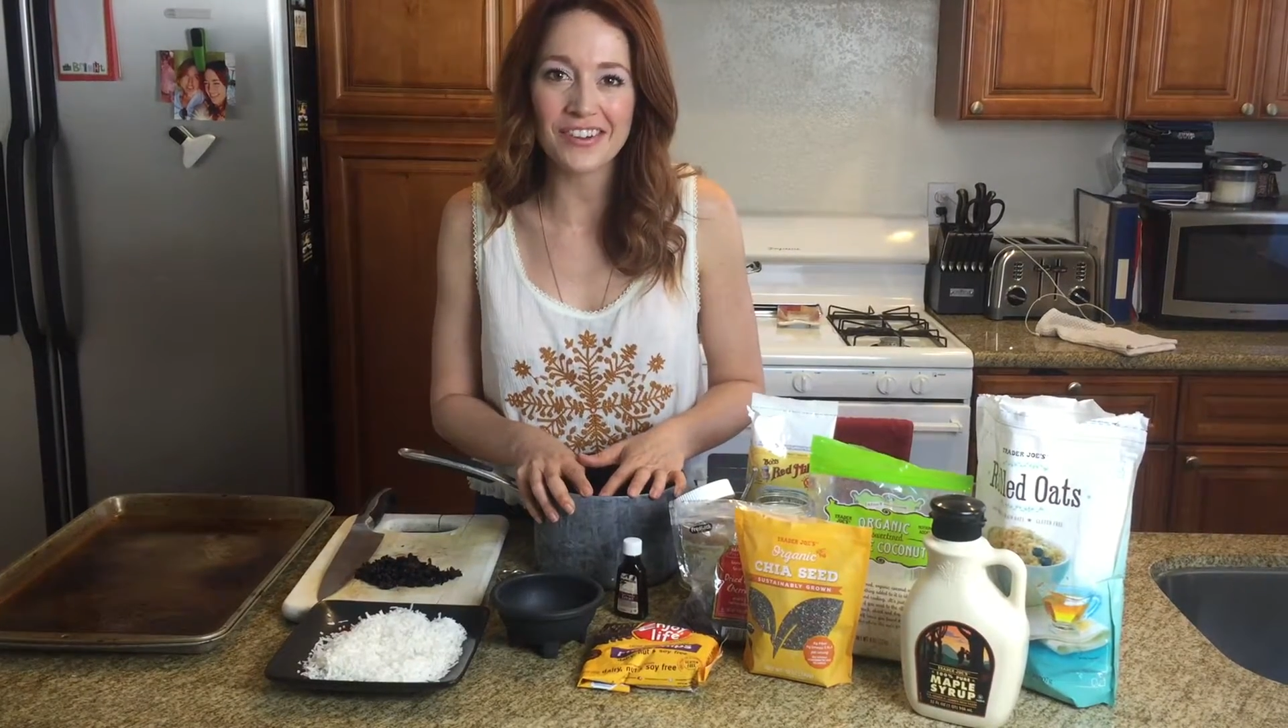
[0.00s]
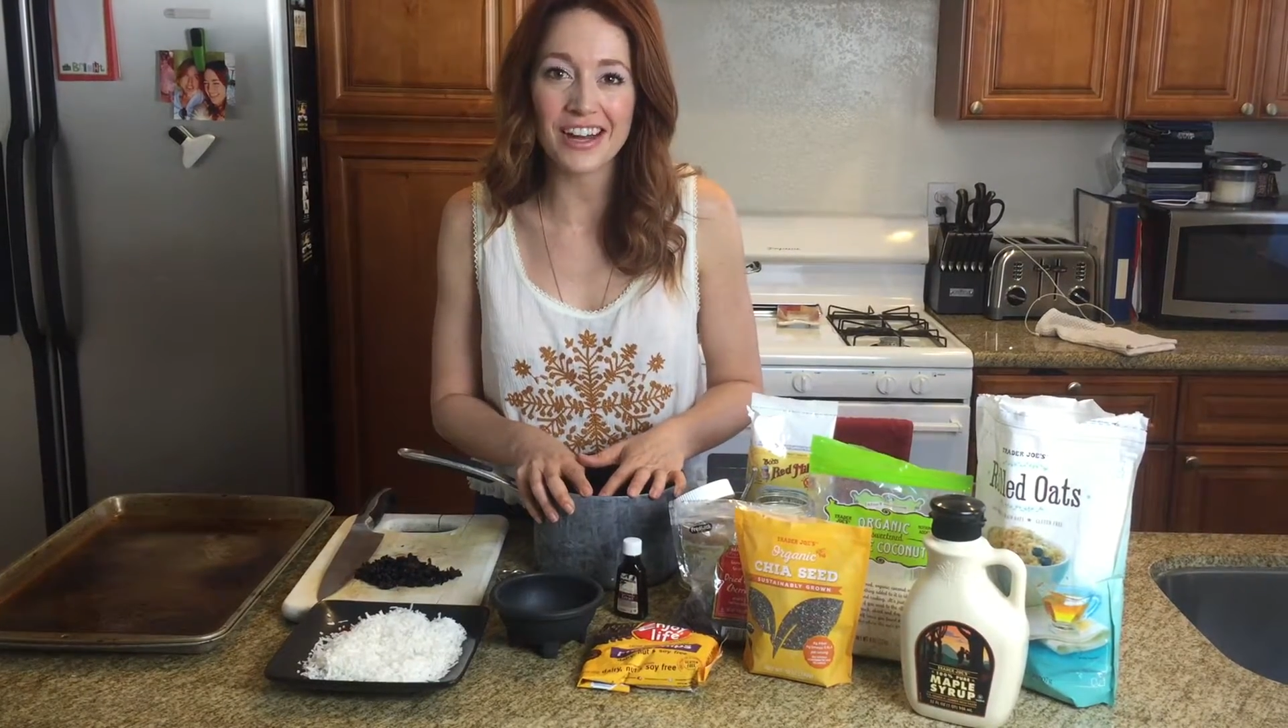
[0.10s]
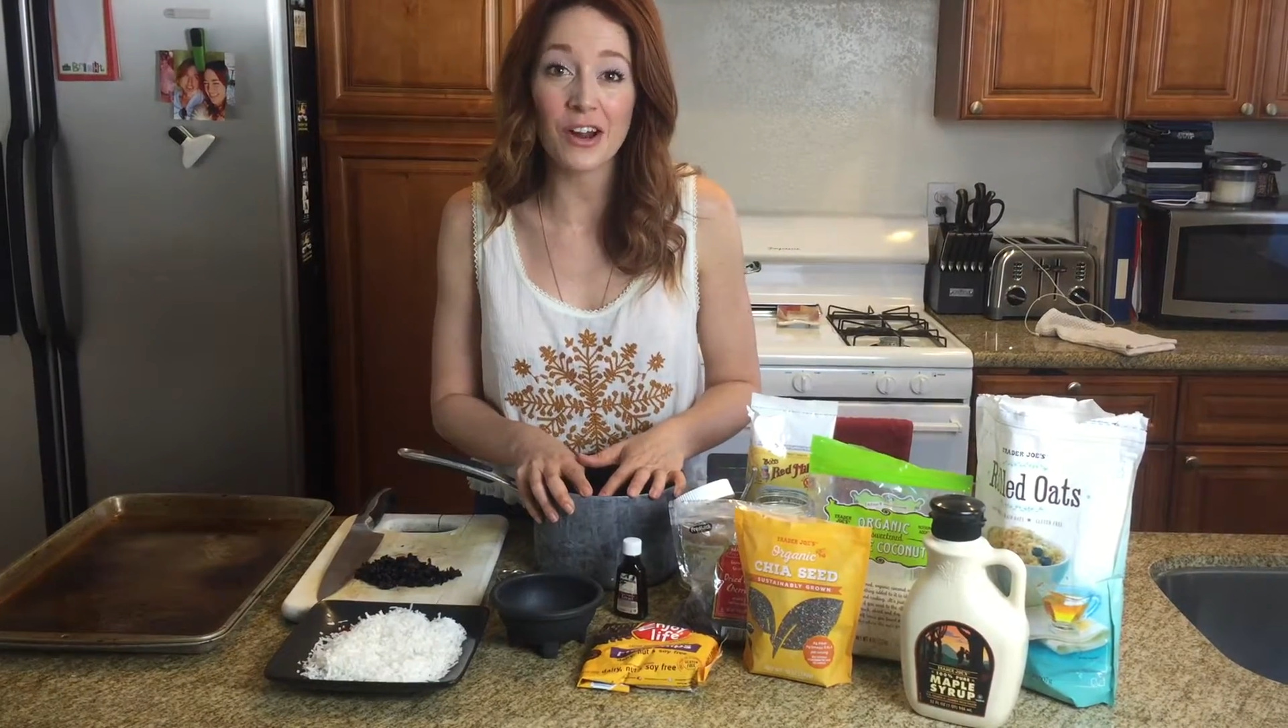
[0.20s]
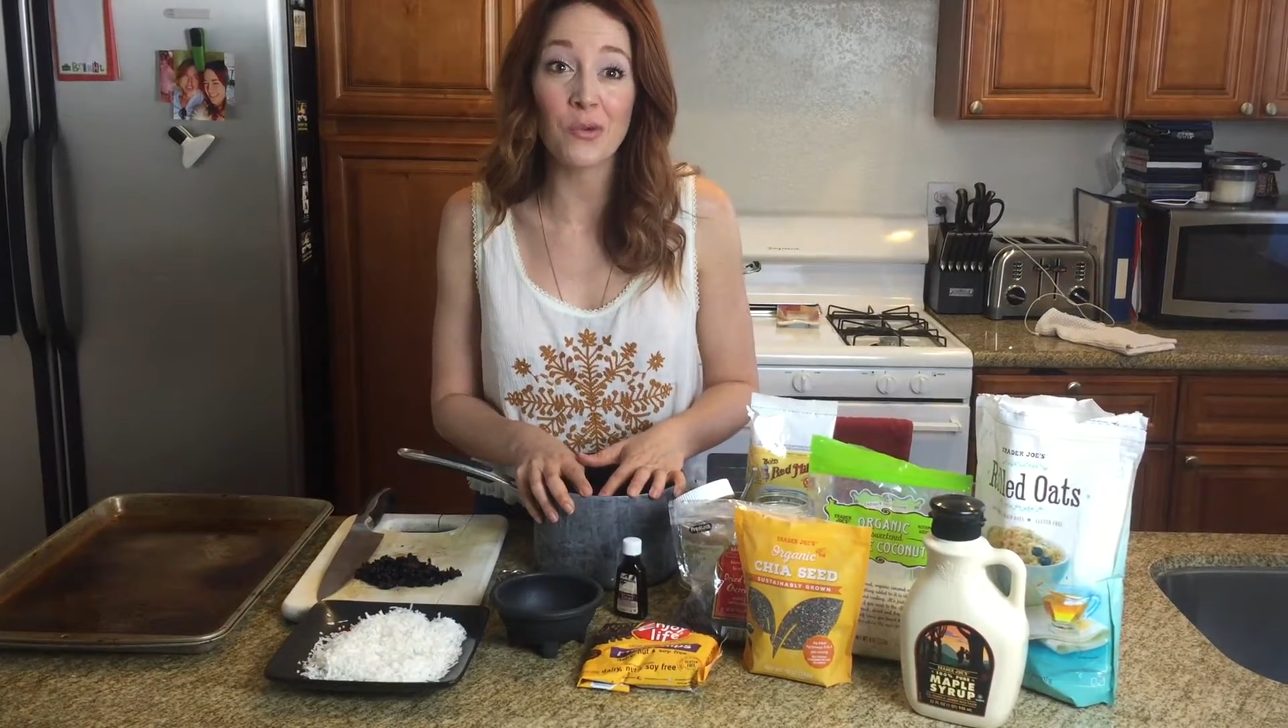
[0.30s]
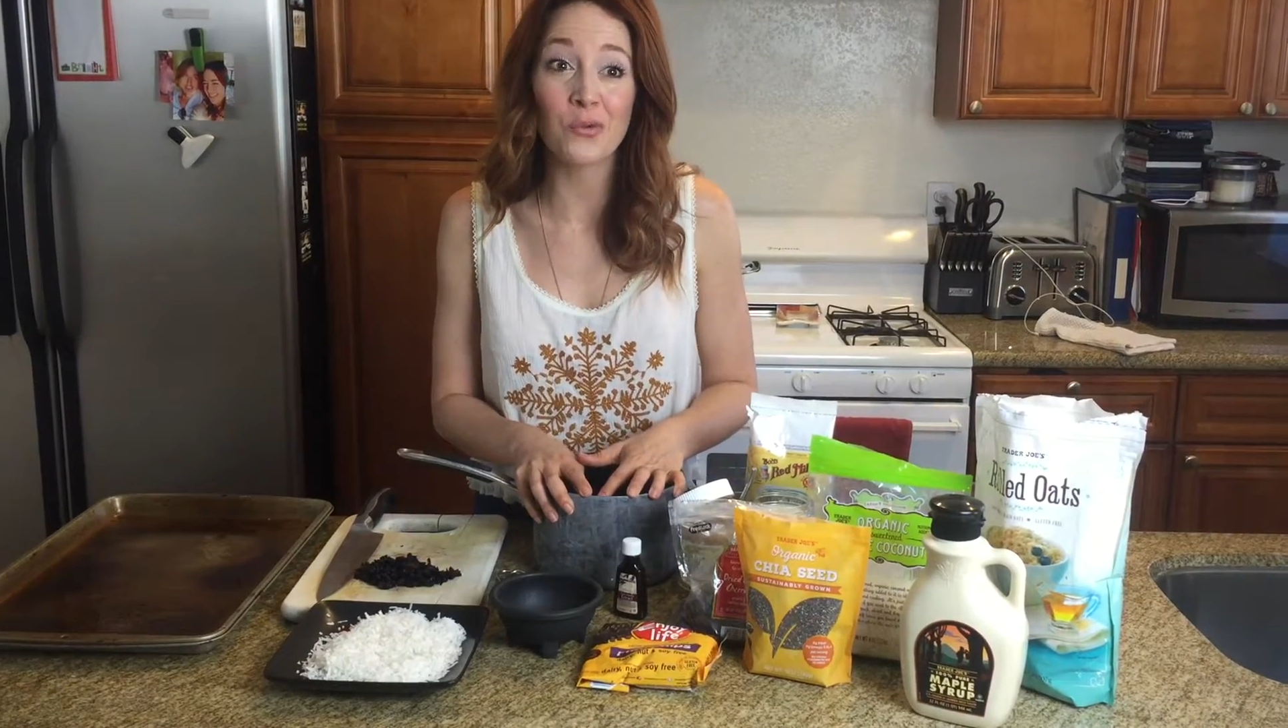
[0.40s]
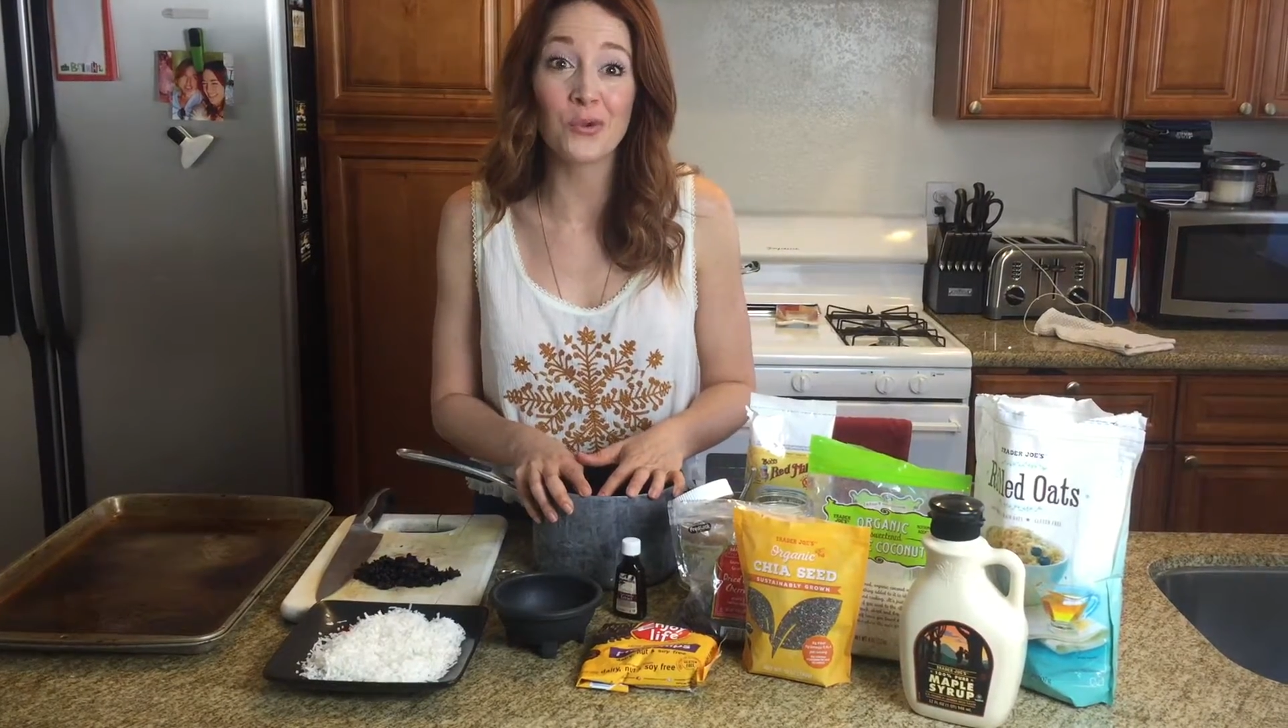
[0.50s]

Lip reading: we've got a